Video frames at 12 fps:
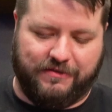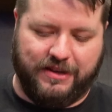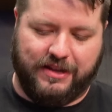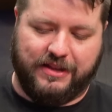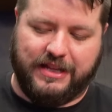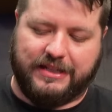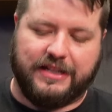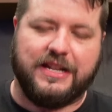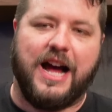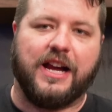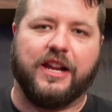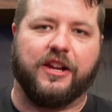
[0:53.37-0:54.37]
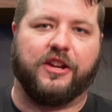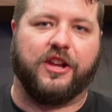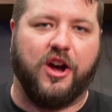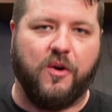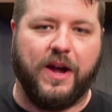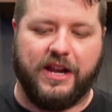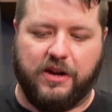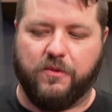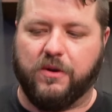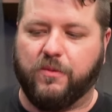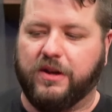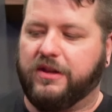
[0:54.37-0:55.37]
This is not gonna go
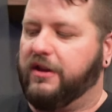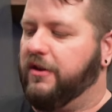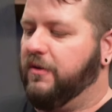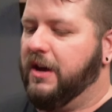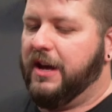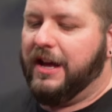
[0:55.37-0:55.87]
anywhere with you.